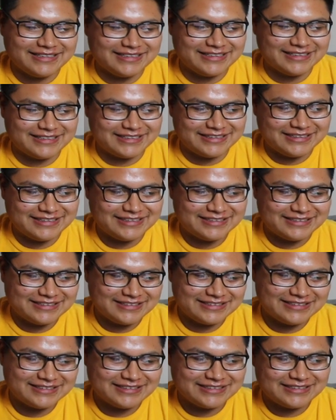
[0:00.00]

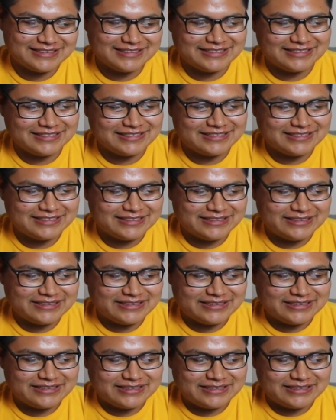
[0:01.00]

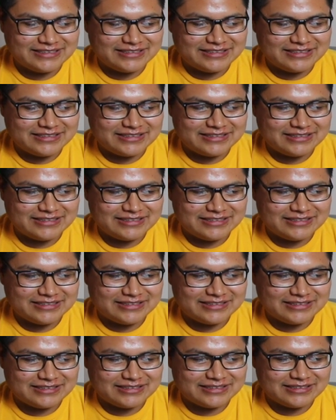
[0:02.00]

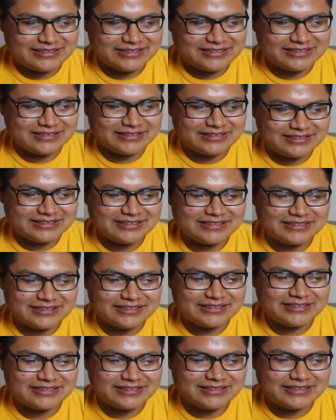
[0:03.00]

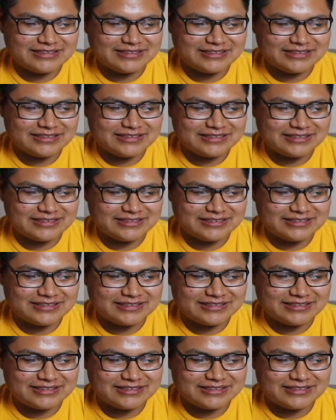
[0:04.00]

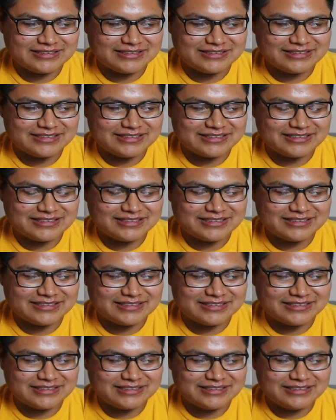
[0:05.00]

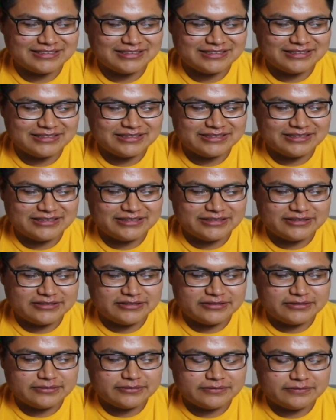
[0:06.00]

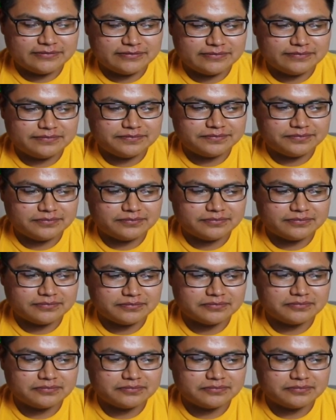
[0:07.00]
(not speaking)